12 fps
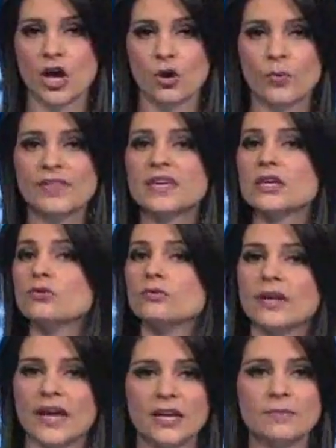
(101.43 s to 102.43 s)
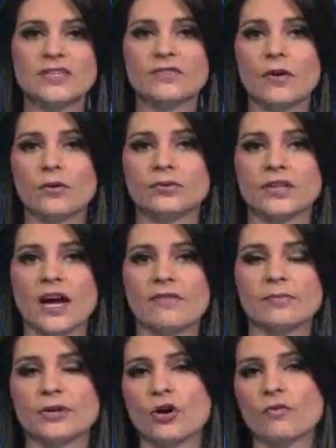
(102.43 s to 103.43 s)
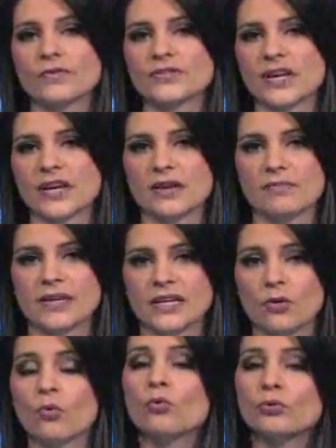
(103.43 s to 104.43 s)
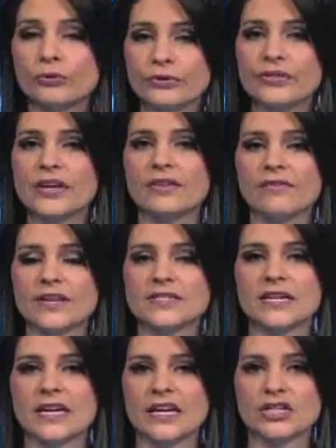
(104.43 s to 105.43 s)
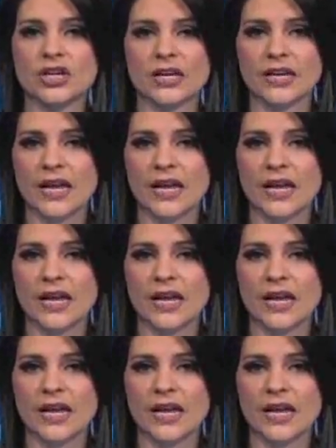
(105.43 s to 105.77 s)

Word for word: With a unanimous vote, the Government Oversight Committee ordered the investigation.